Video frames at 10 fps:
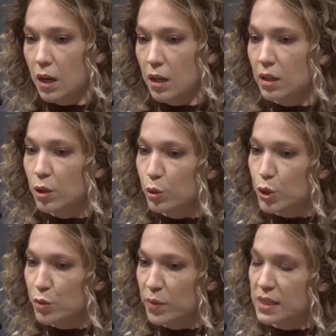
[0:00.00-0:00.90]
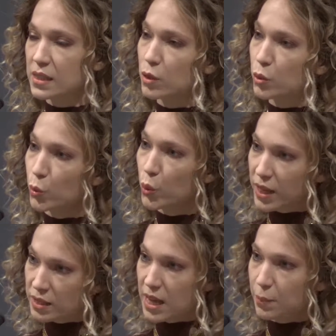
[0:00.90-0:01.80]
Inclusion means that we
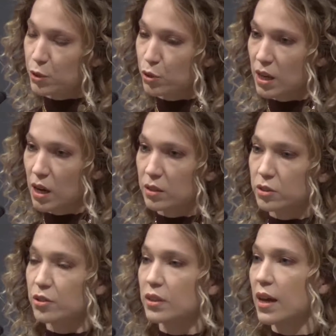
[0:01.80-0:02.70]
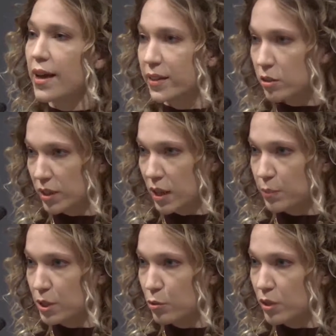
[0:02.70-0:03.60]
adapt to the other
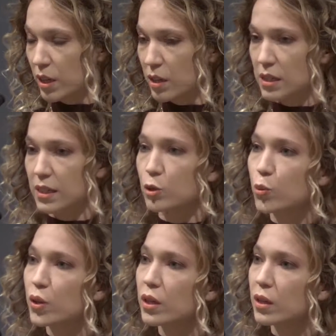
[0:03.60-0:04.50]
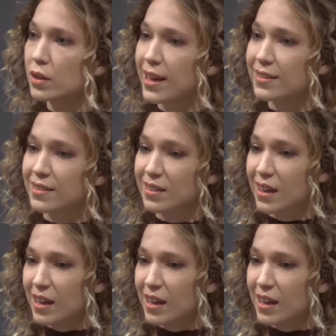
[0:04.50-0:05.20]
adapts to us, and